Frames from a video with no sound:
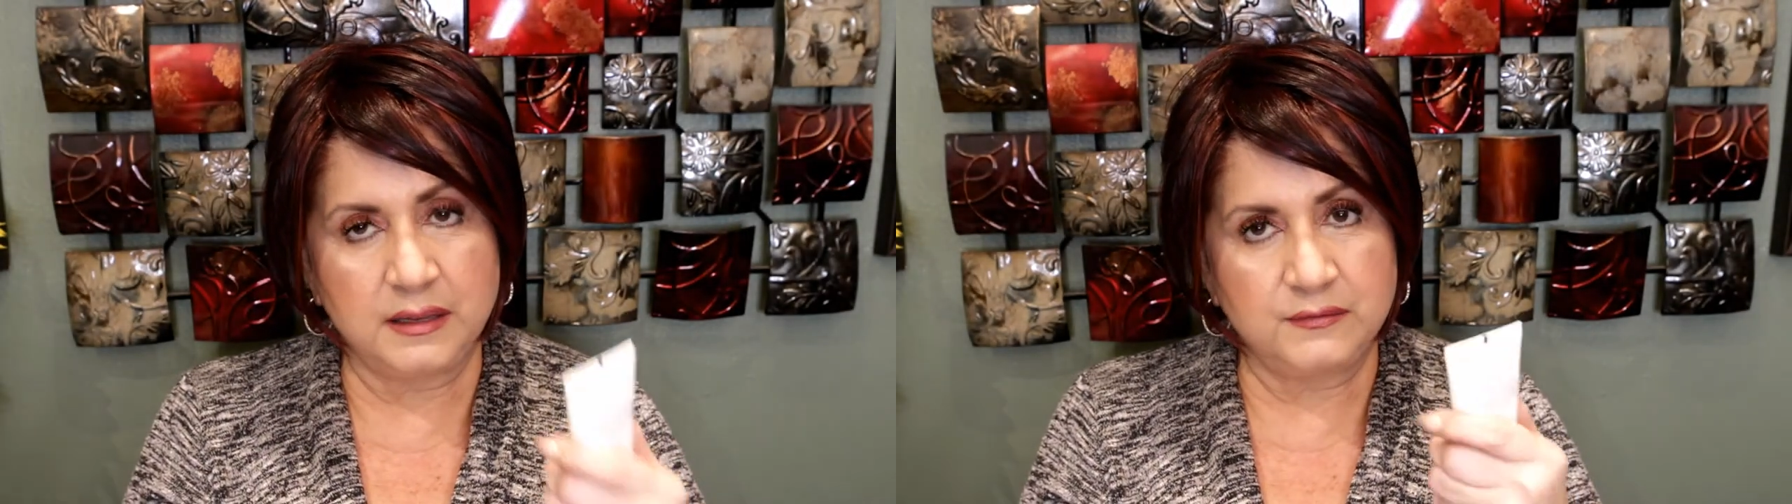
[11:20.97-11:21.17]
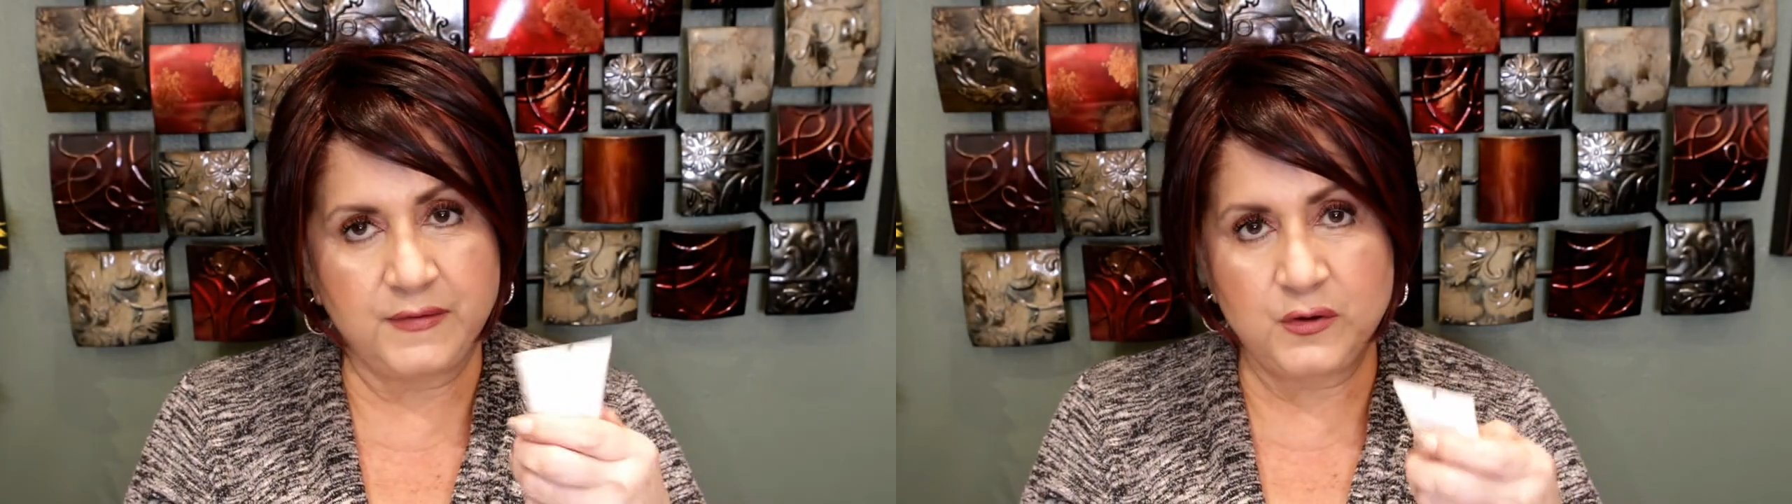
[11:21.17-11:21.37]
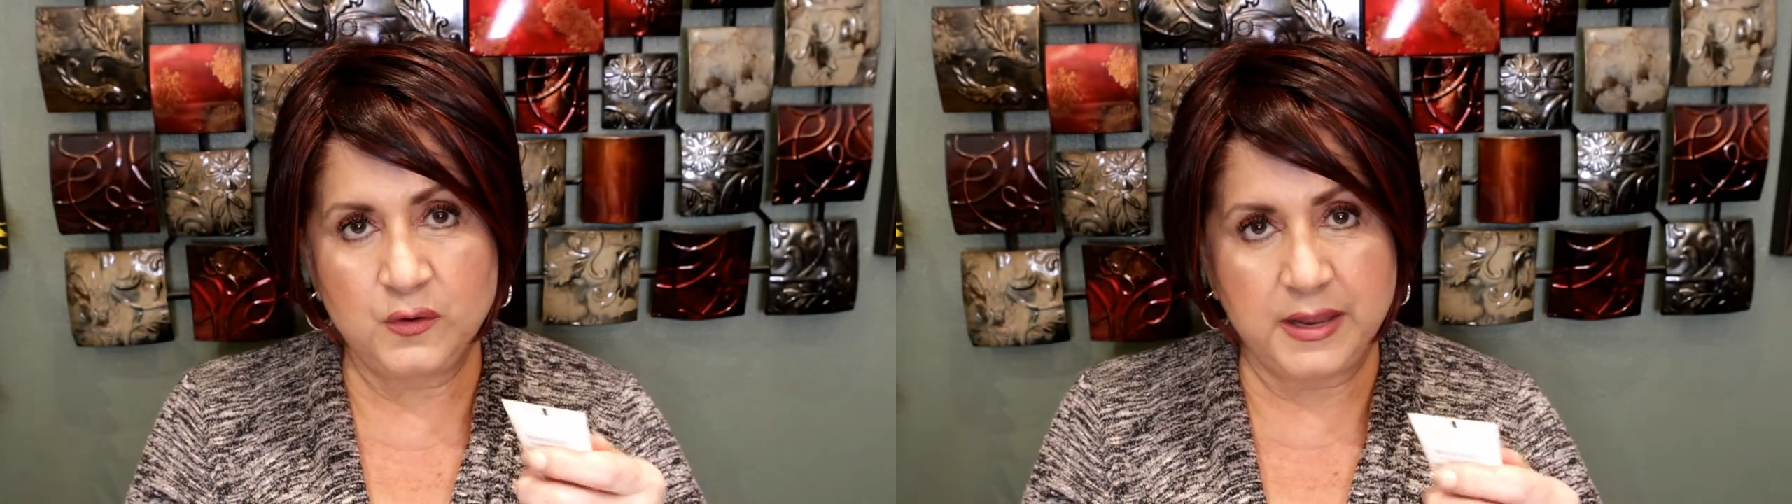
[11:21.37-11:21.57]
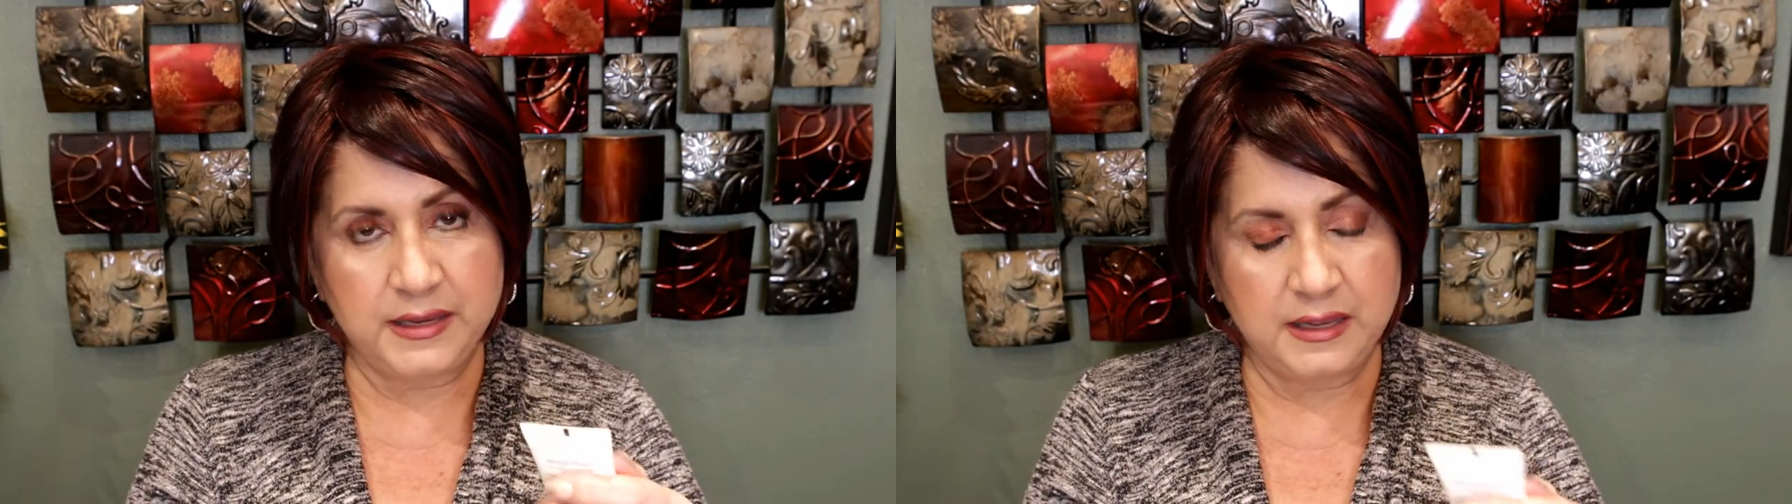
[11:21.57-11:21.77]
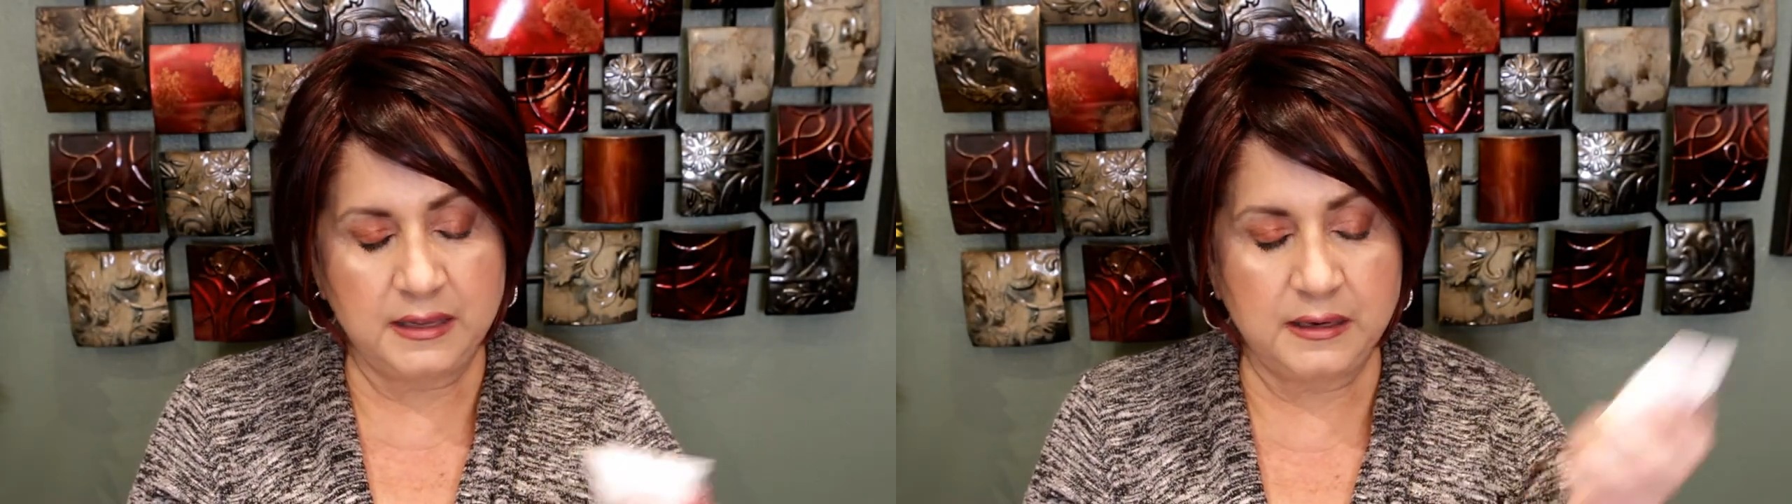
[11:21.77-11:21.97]
if I don't
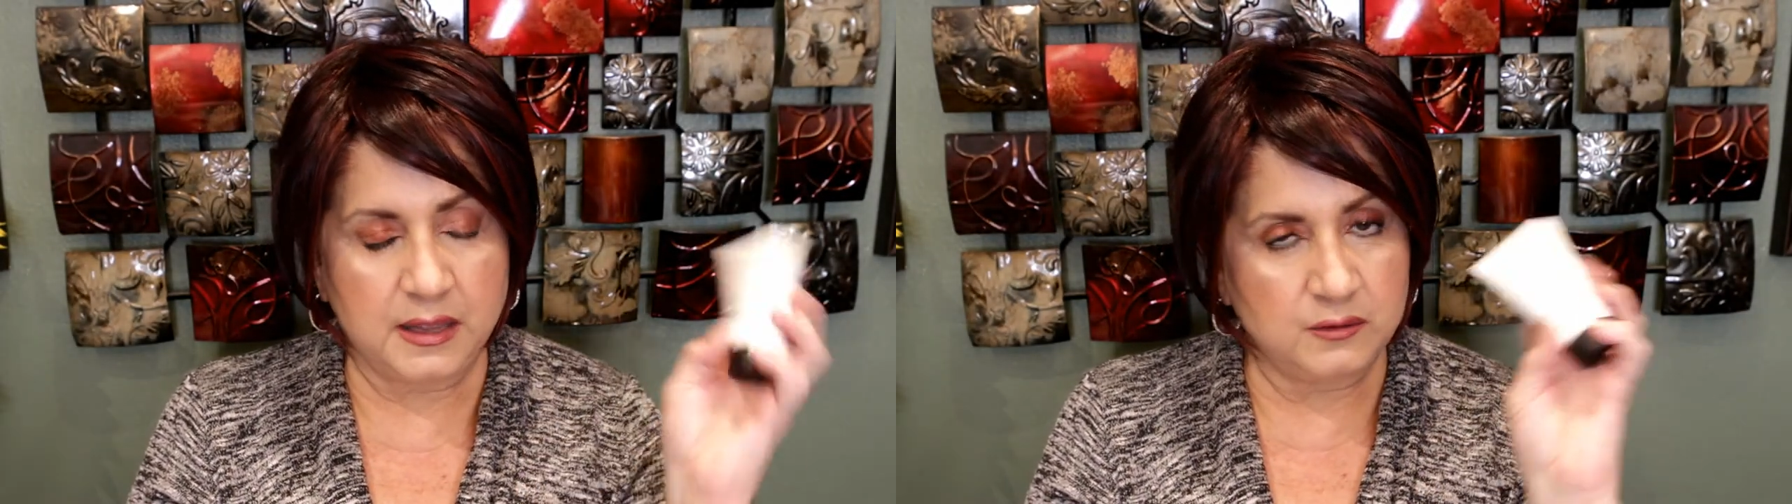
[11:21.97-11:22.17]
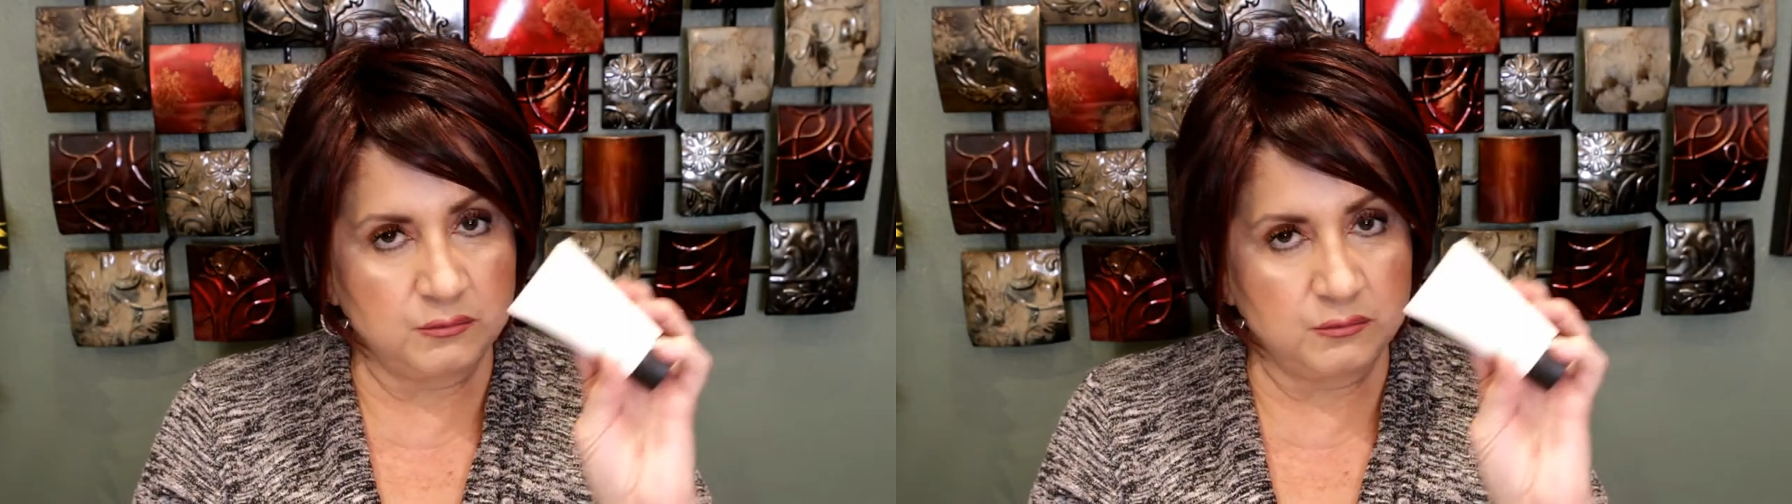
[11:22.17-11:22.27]
like it, I